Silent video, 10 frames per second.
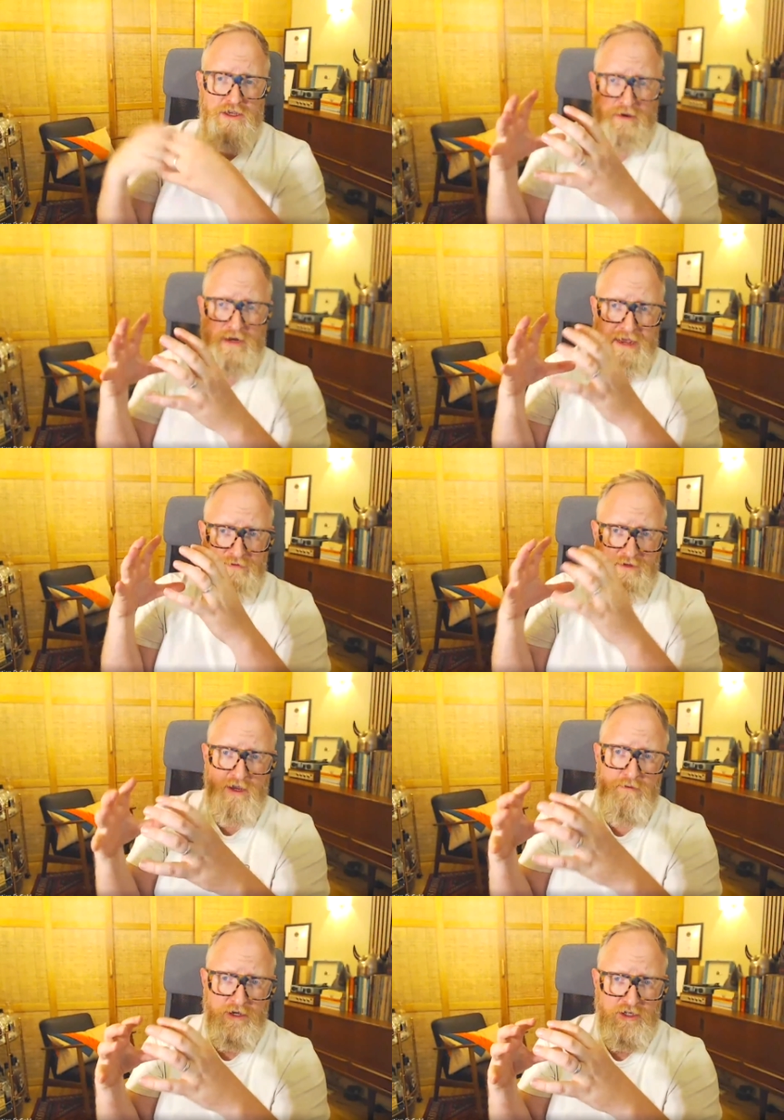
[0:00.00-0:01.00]
you only have
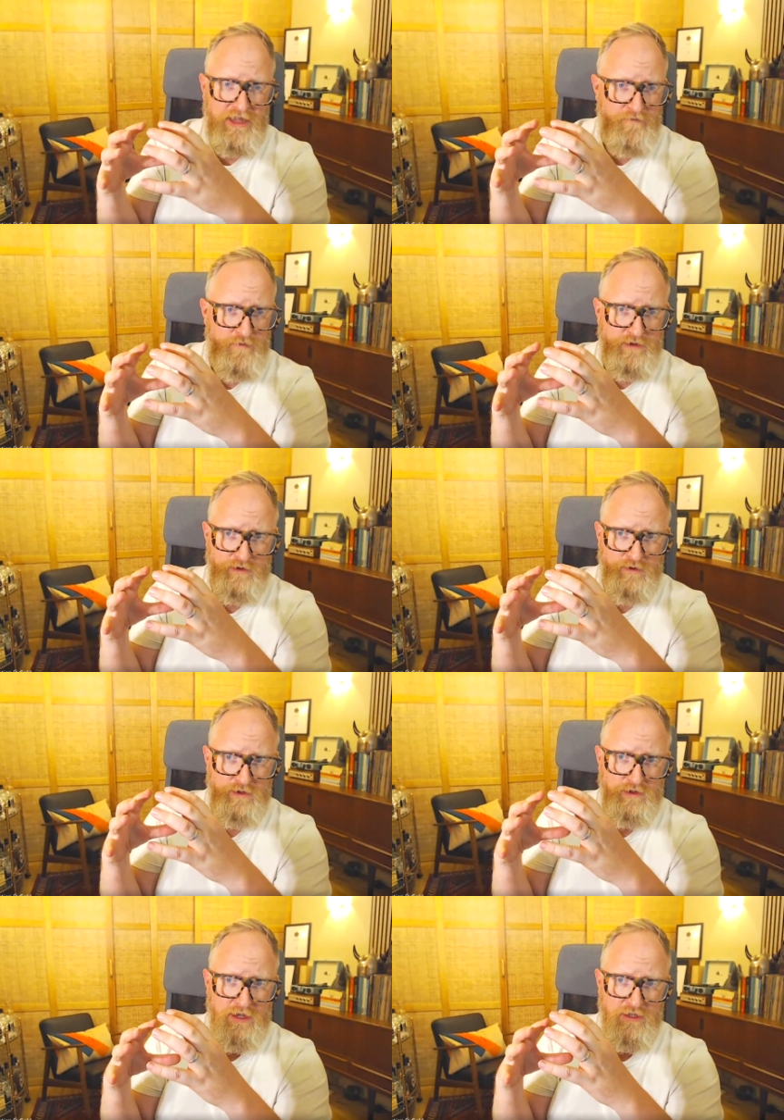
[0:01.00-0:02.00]
so much dev resource.